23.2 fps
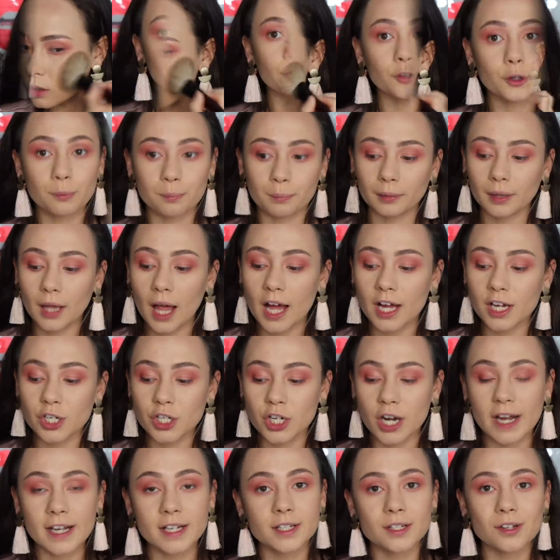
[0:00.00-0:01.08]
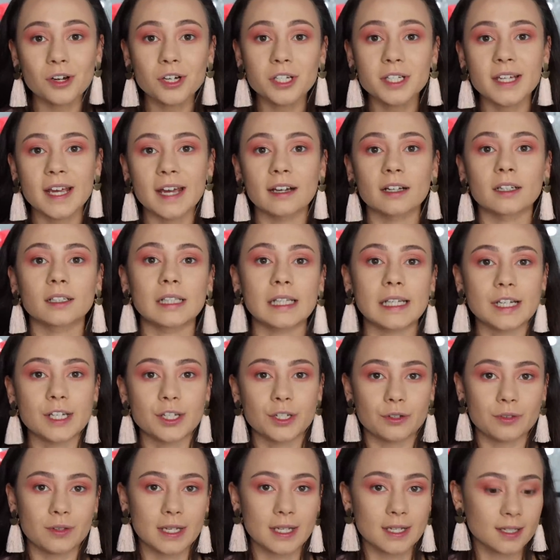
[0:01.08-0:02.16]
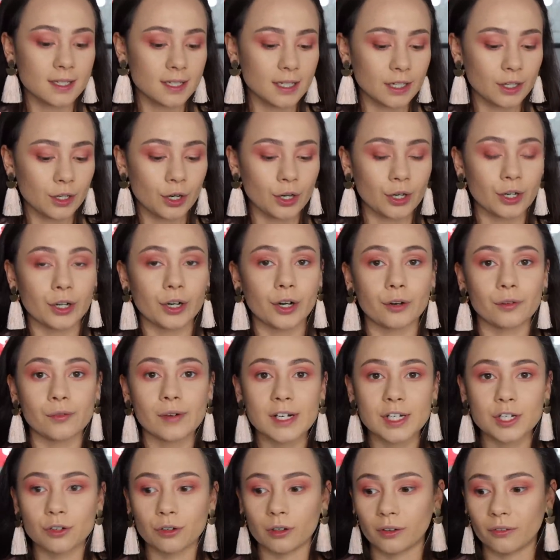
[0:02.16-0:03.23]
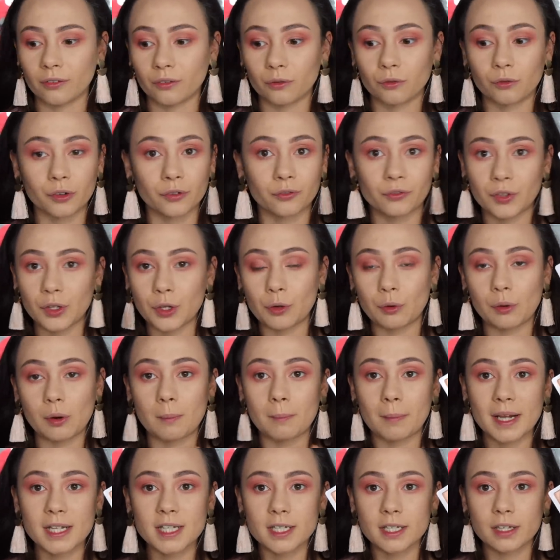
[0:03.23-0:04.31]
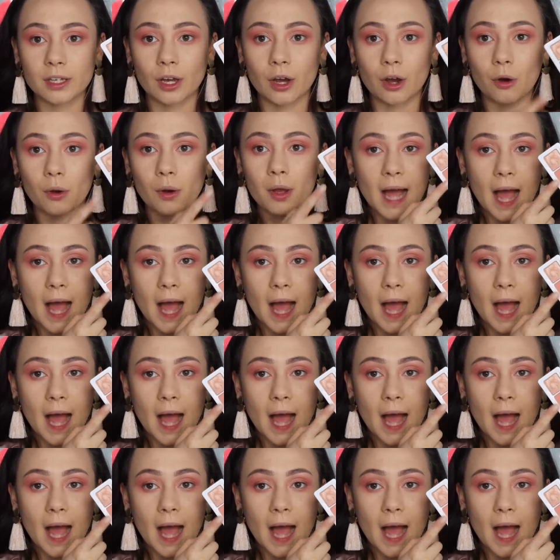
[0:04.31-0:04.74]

For blush, I saw Tara Lynn do this in her original review months ago.